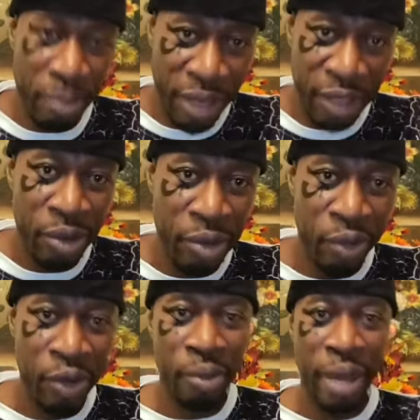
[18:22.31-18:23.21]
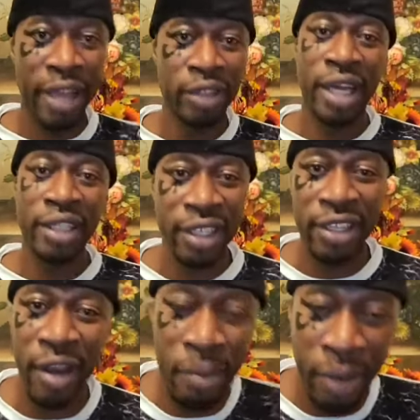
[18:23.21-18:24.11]
It makes people feel bad. So I
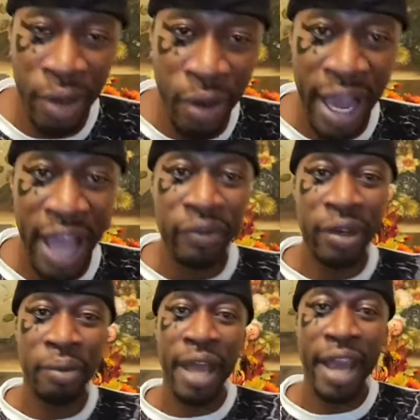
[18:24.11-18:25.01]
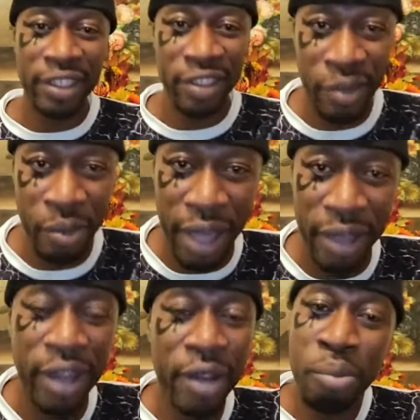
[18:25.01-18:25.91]
say, yo, I'm gonna go live and I'm gonna ask
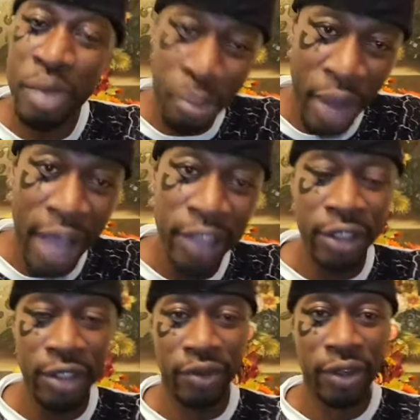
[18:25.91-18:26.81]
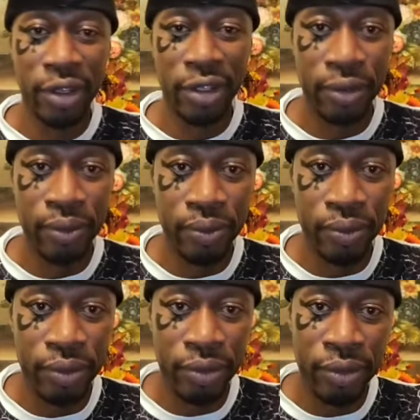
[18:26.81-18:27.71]
everybody, be positive.
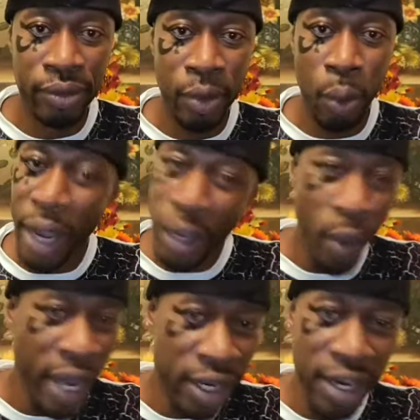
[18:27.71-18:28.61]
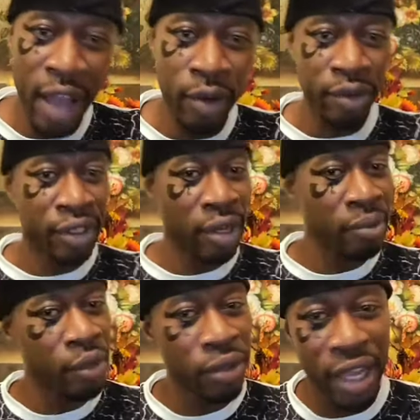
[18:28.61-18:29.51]
Wait, wait it out. If
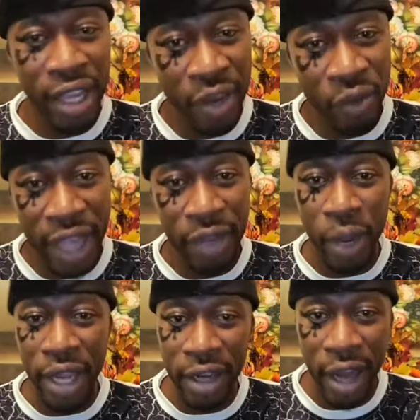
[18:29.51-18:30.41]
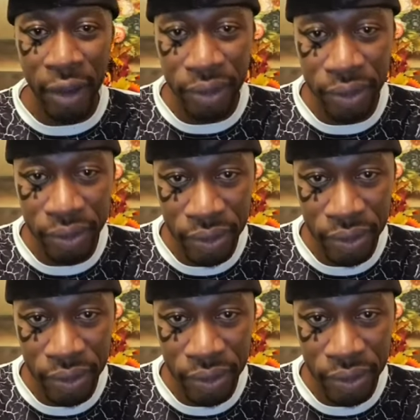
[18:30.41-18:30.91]
something you think ain't right, wait it out.